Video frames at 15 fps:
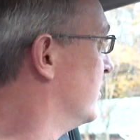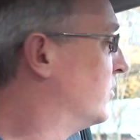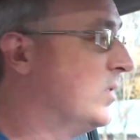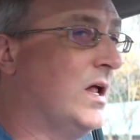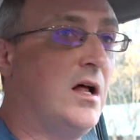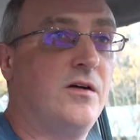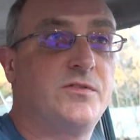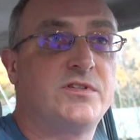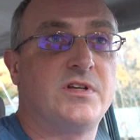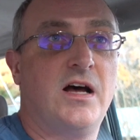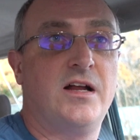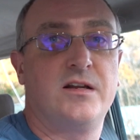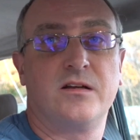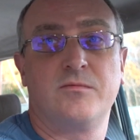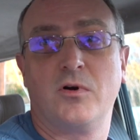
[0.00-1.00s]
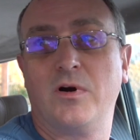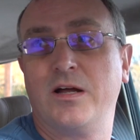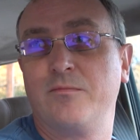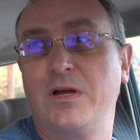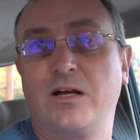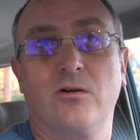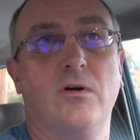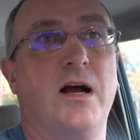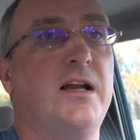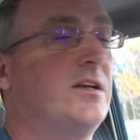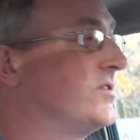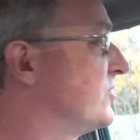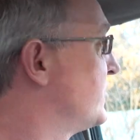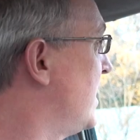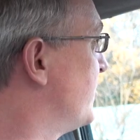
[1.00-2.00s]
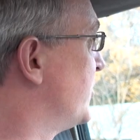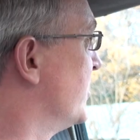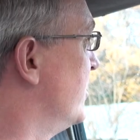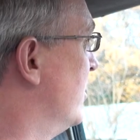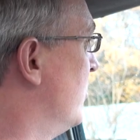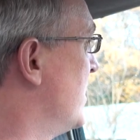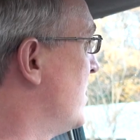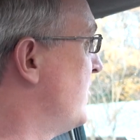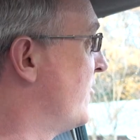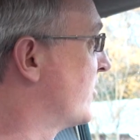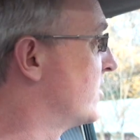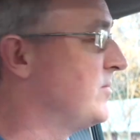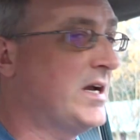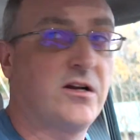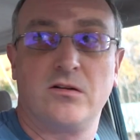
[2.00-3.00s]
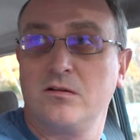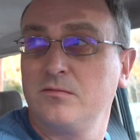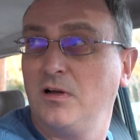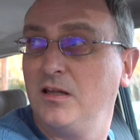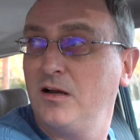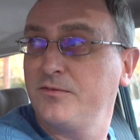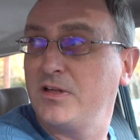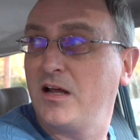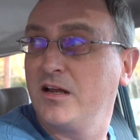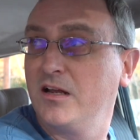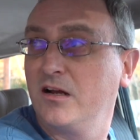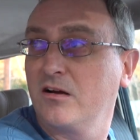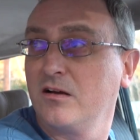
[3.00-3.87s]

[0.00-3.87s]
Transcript: Well, I've decided to go ahead and make a right, because there's absolutely no way I'm ever going to make a left out of here.